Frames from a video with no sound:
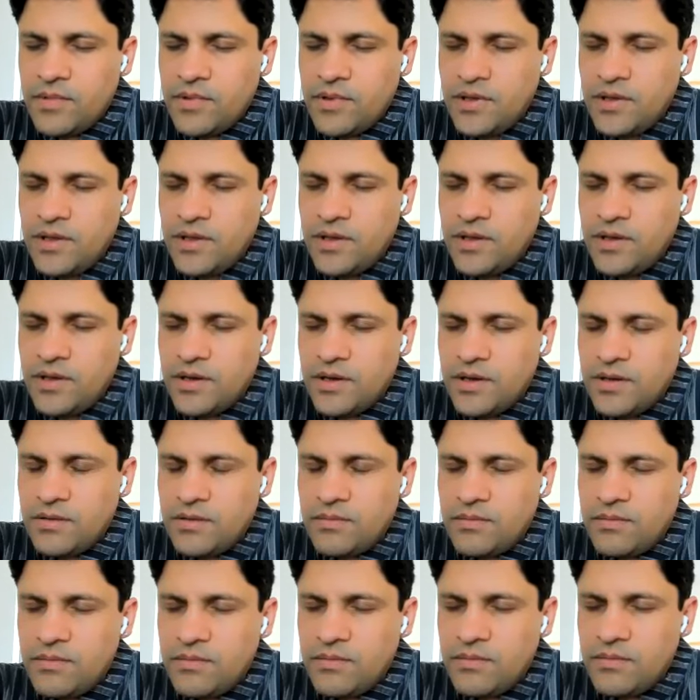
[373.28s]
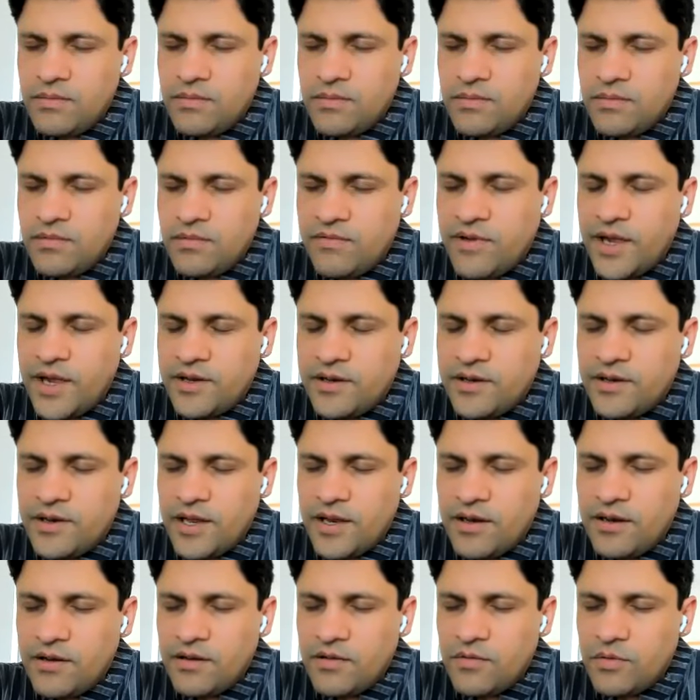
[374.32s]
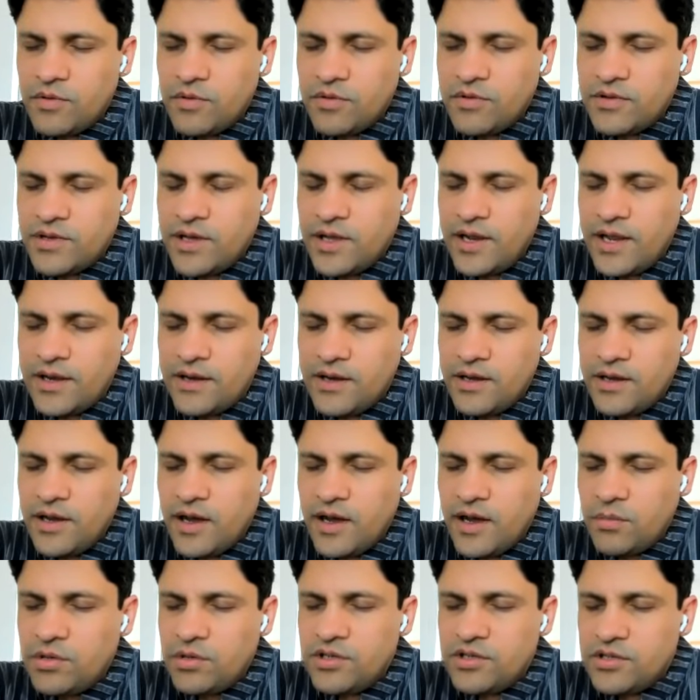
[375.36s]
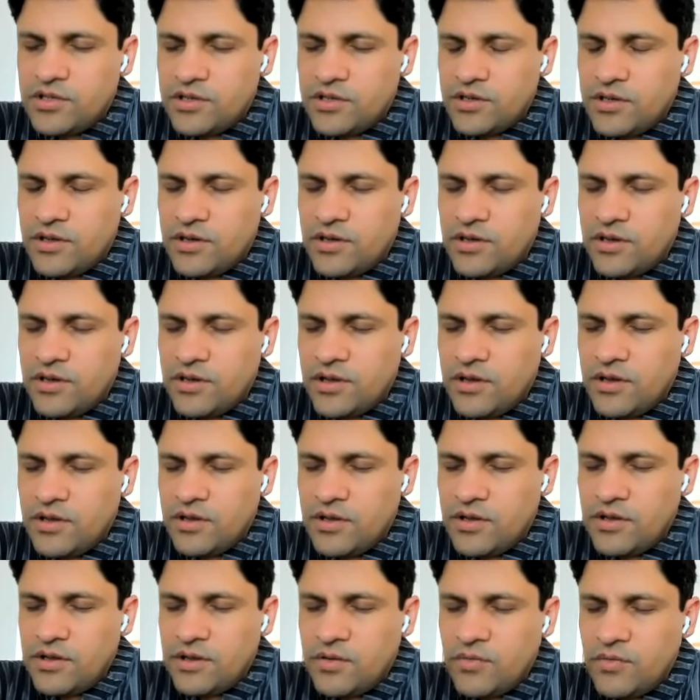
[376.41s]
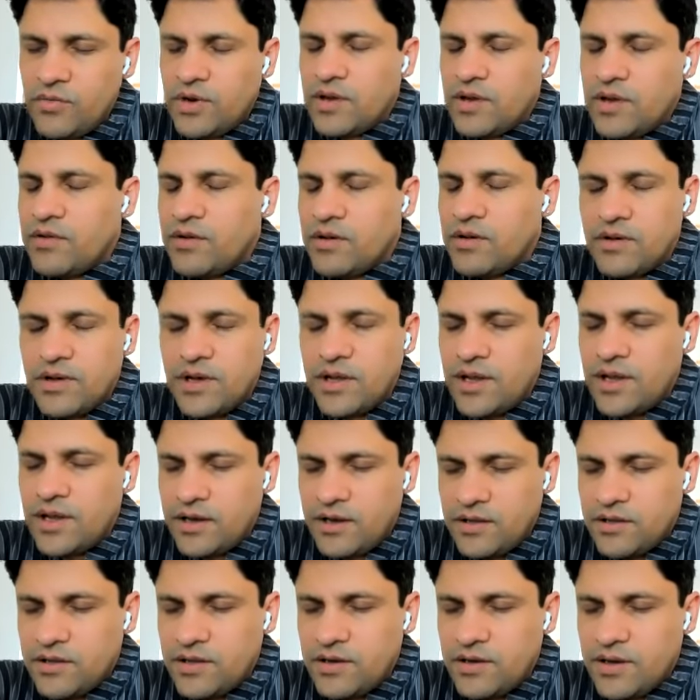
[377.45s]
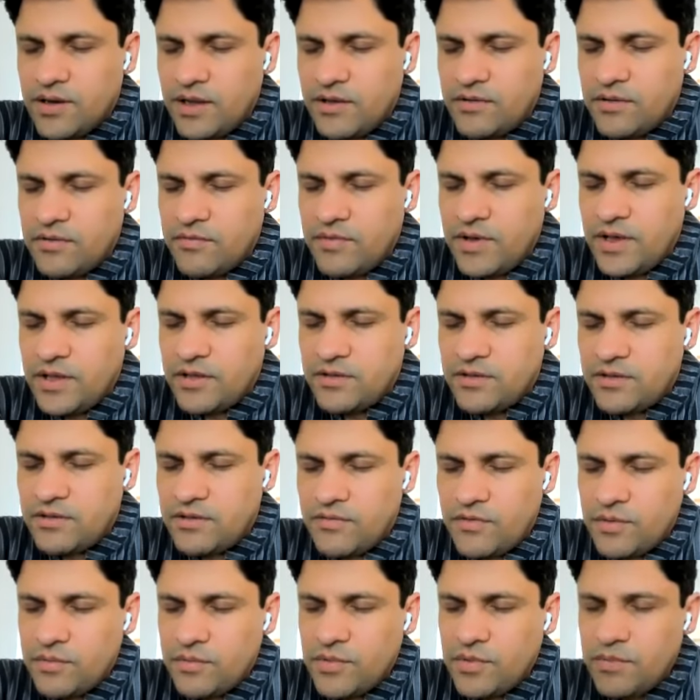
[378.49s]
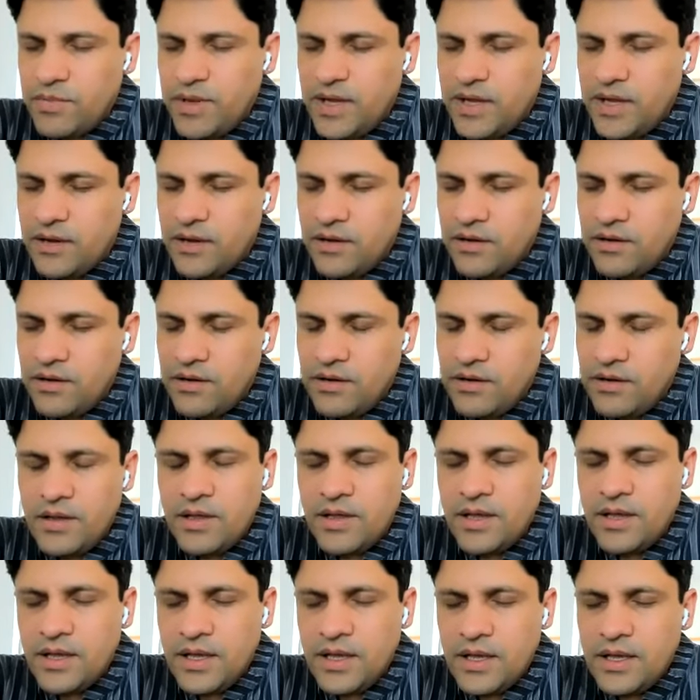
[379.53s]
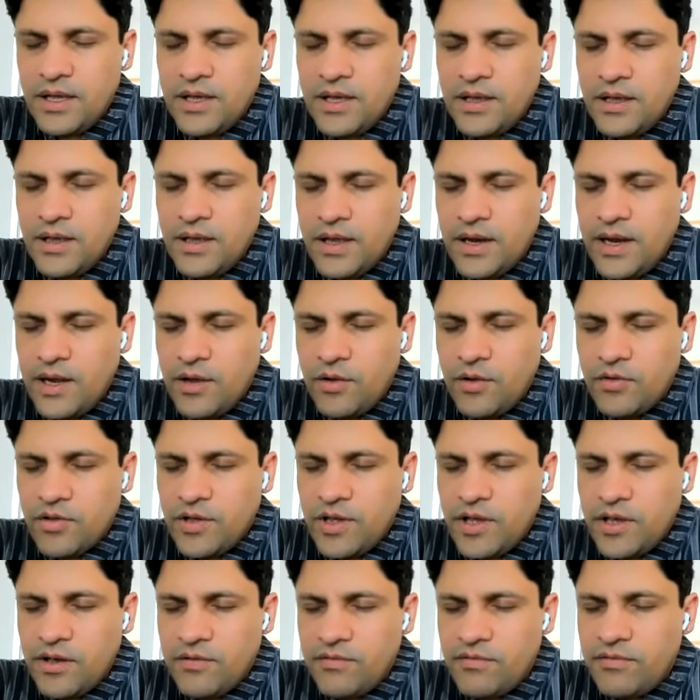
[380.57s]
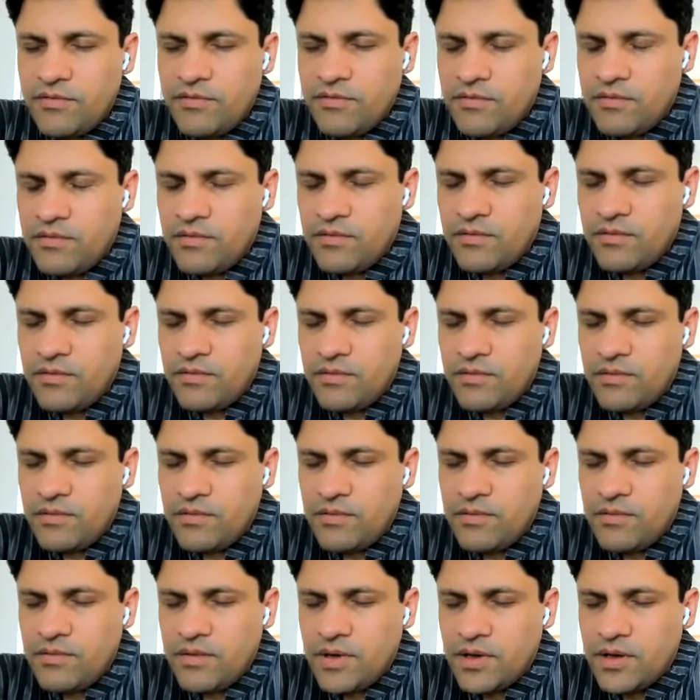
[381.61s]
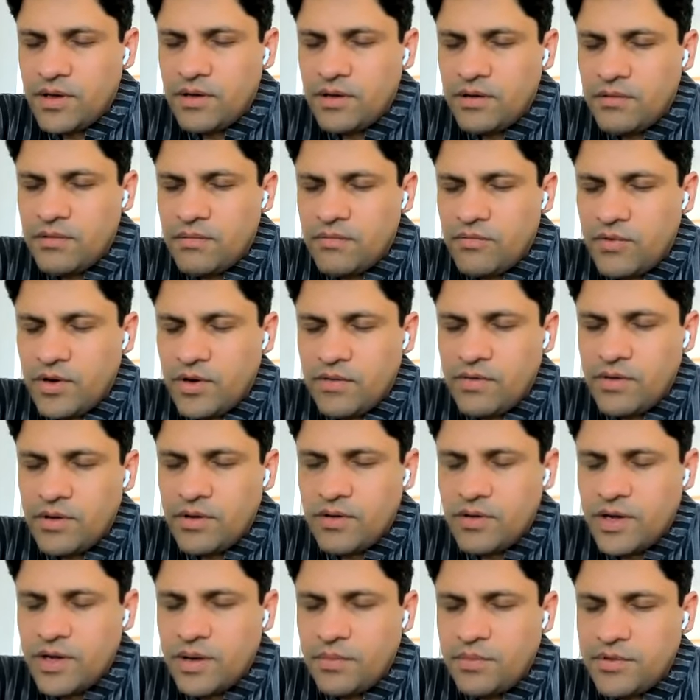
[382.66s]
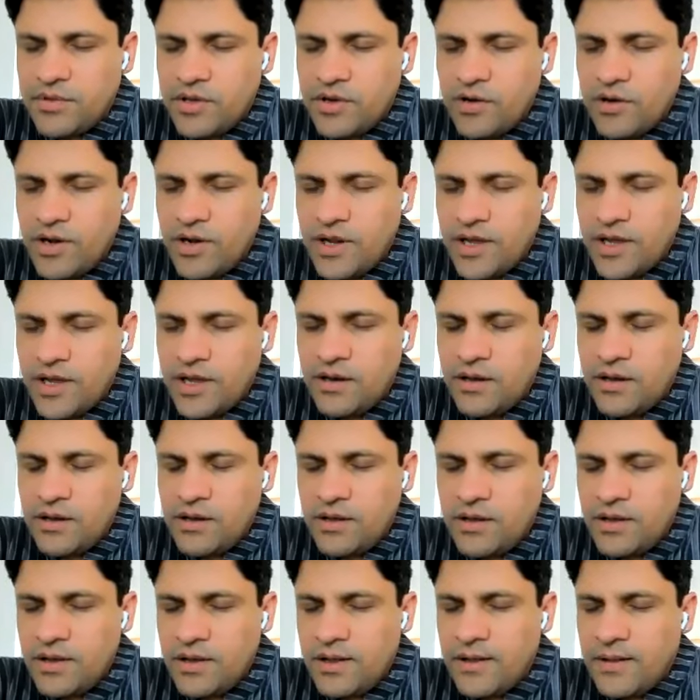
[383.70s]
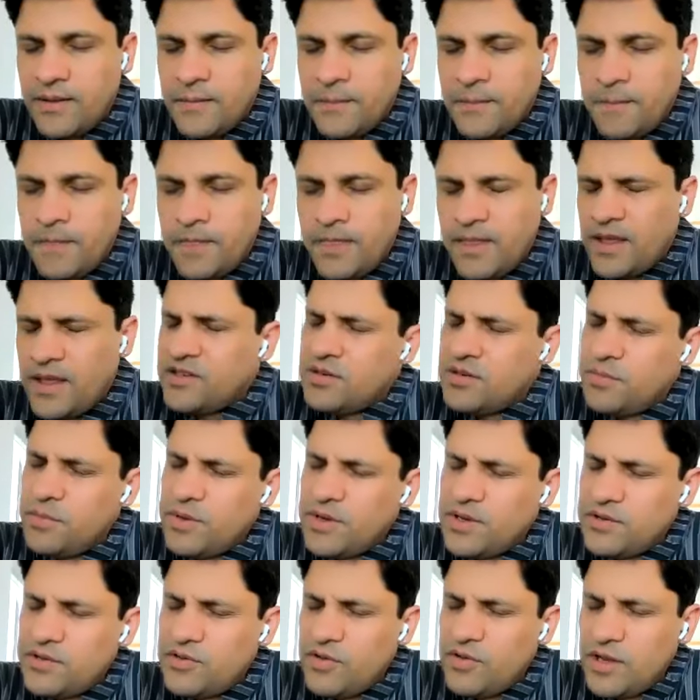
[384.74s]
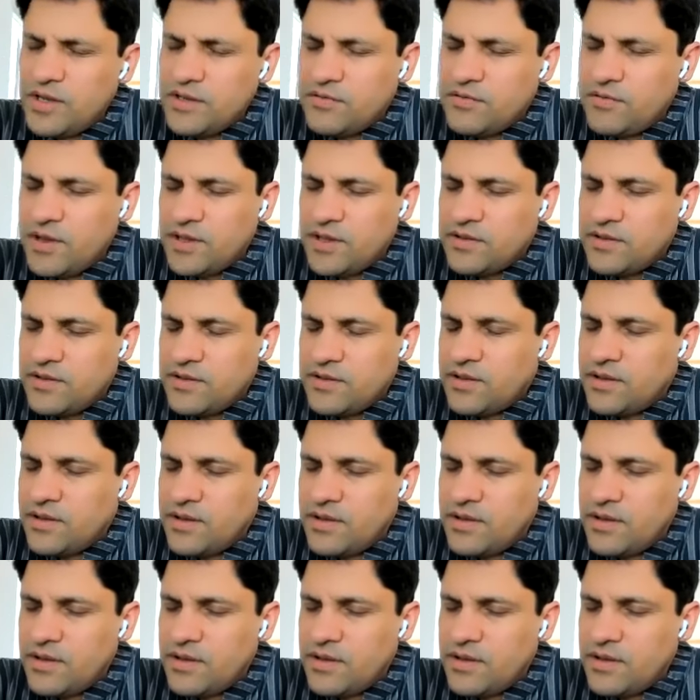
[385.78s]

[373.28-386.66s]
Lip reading: the flight attendant was collecting garbage, whatever, collecting the waste from the meal. And I also gave whatever cups and all I had. And she made a strange face.